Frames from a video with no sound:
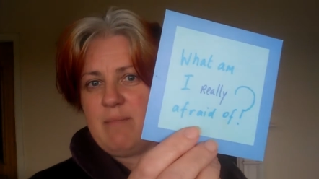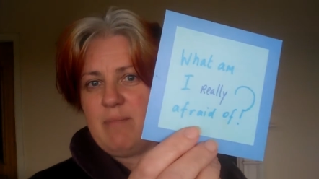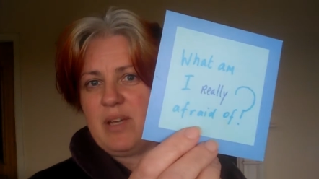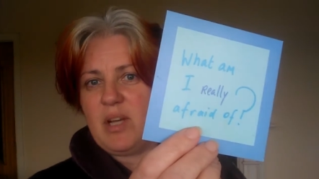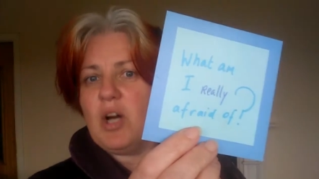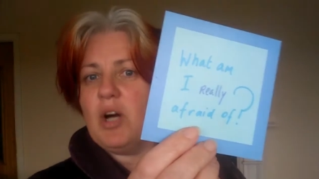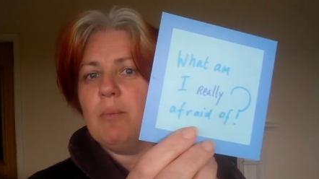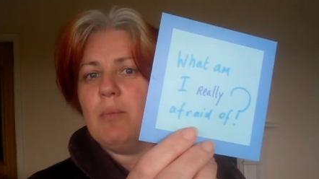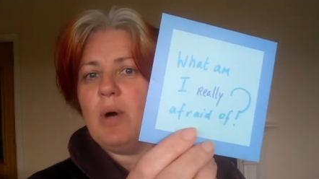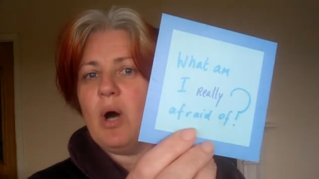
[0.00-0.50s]
I
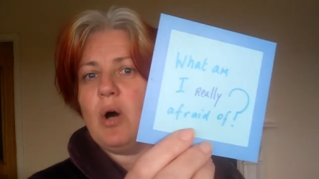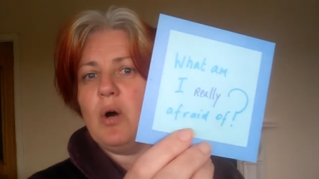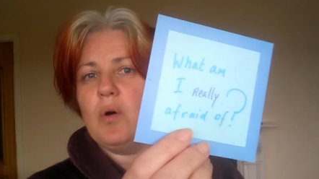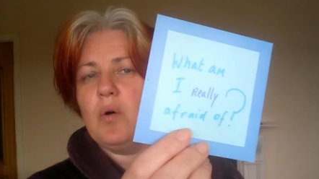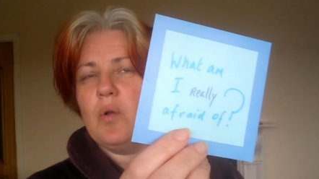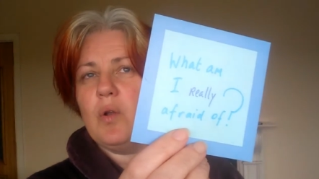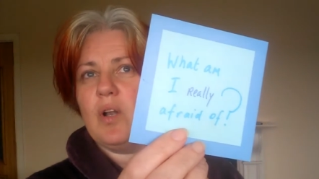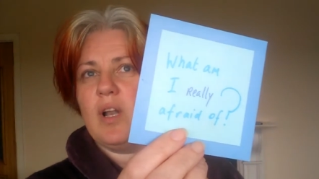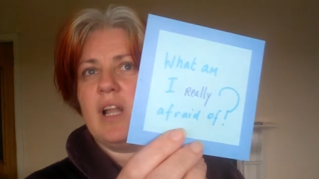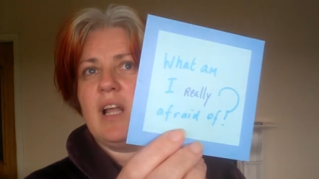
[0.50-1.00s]
become
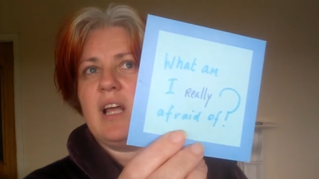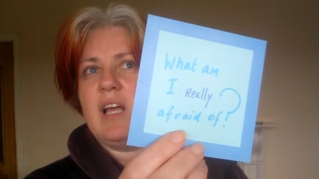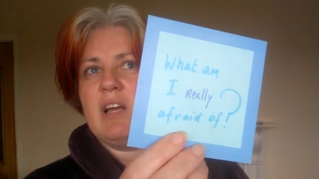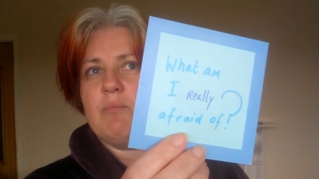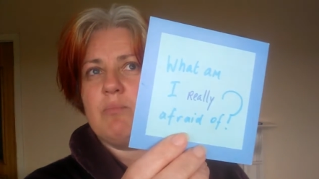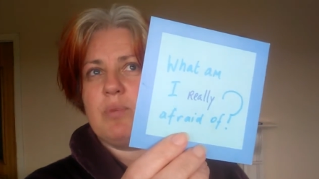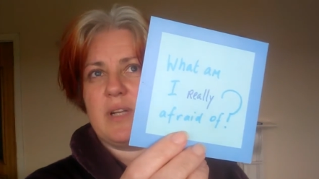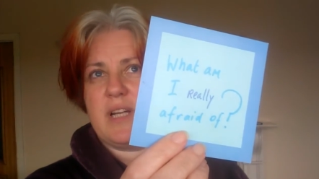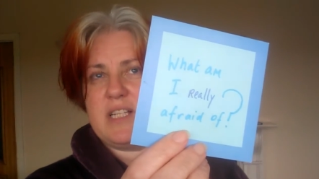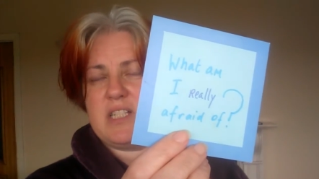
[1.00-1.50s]
whole,
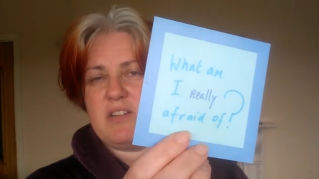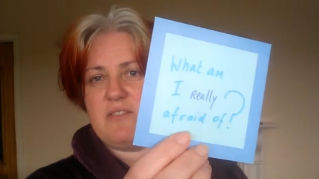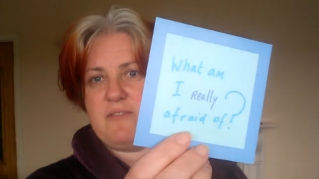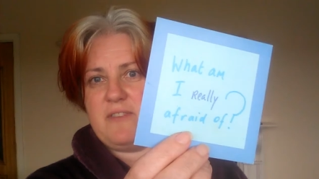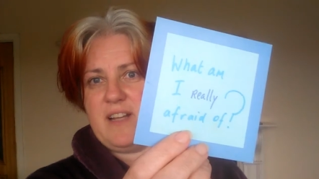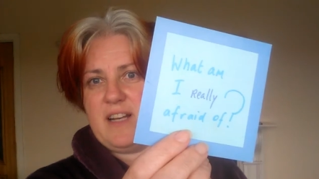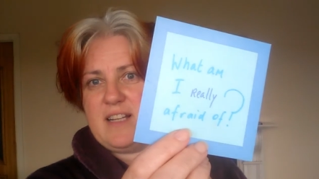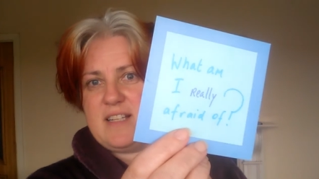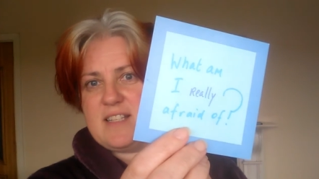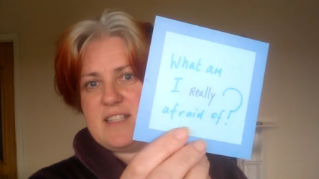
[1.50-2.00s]
but I don't
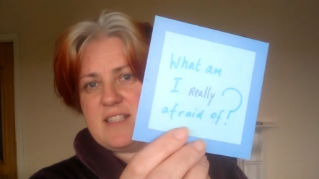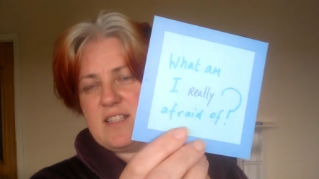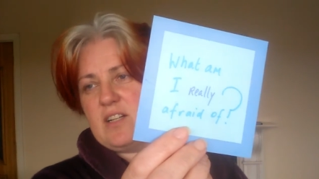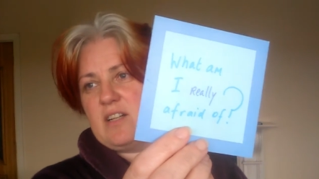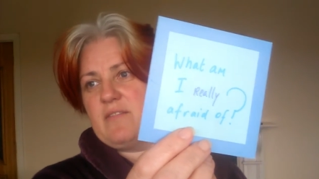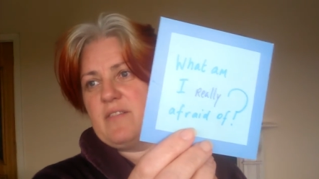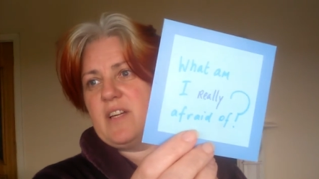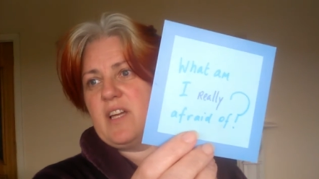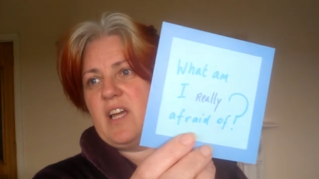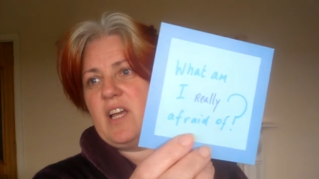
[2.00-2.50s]
feel I
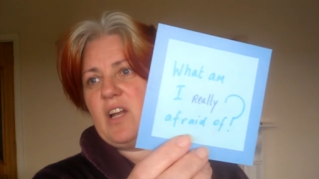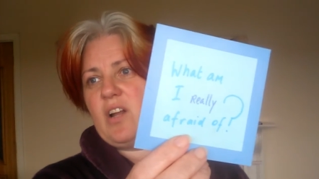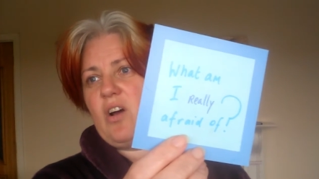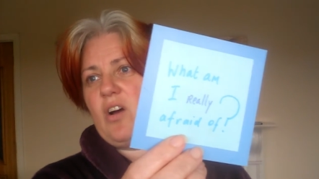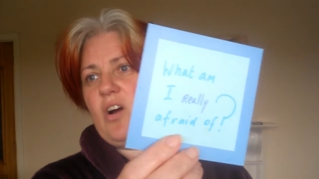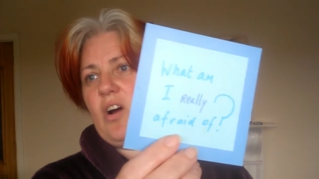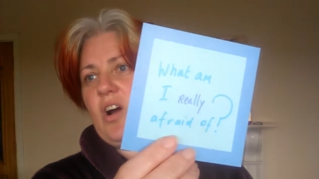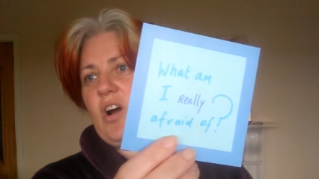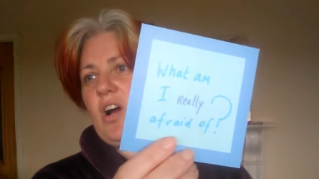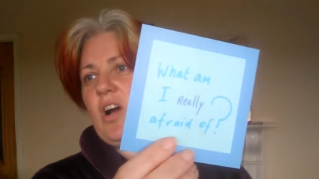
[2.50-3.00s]
deserve it
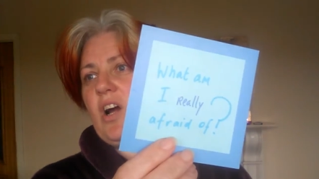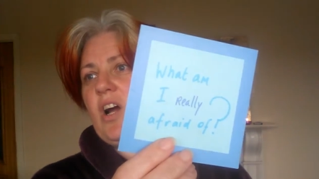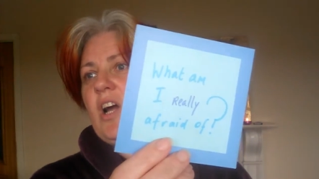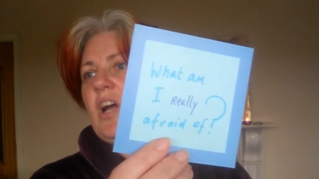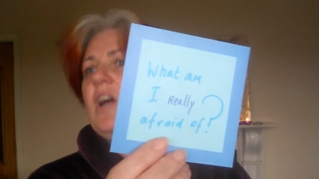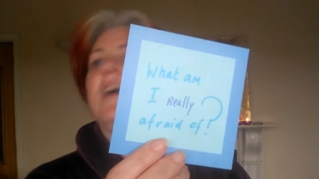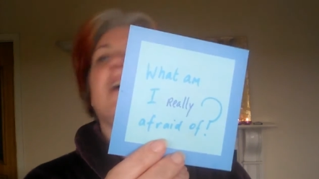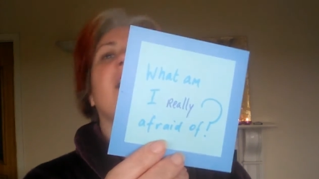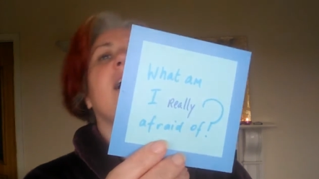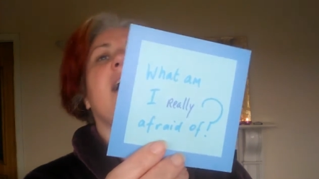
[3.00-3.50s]
or